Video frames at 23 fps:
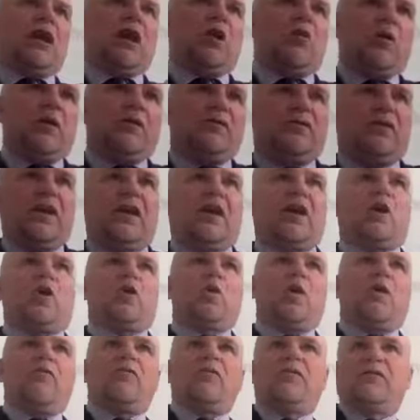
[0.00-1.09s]
linguistic
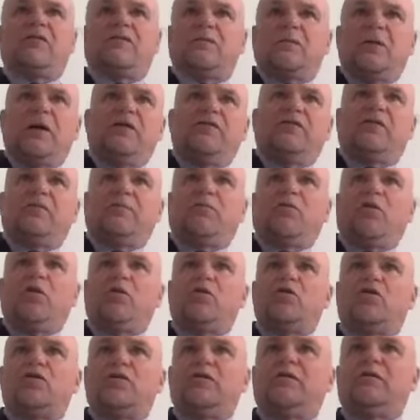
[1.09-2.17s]
equivalence-based
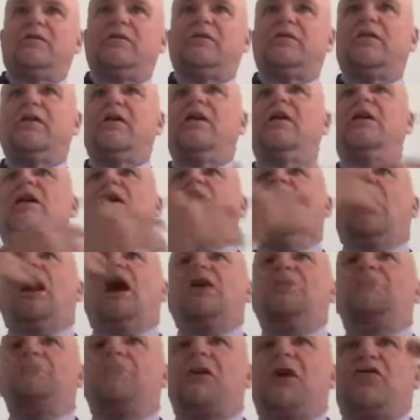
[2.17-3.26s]
approaches.
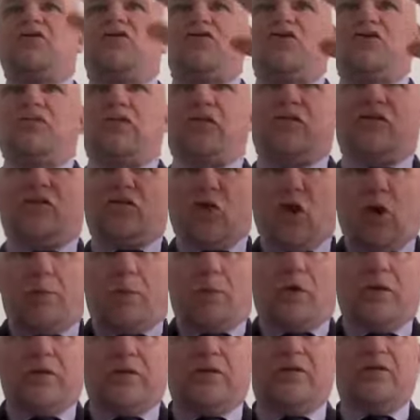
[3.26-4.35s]
I mentioned the
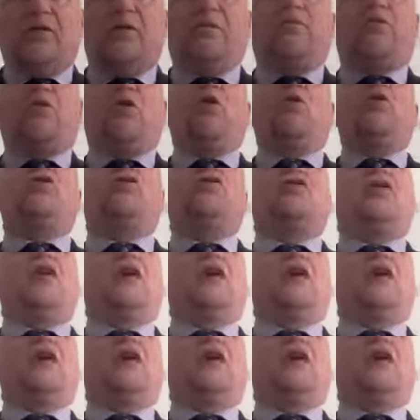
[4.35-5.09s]
Scopus approach.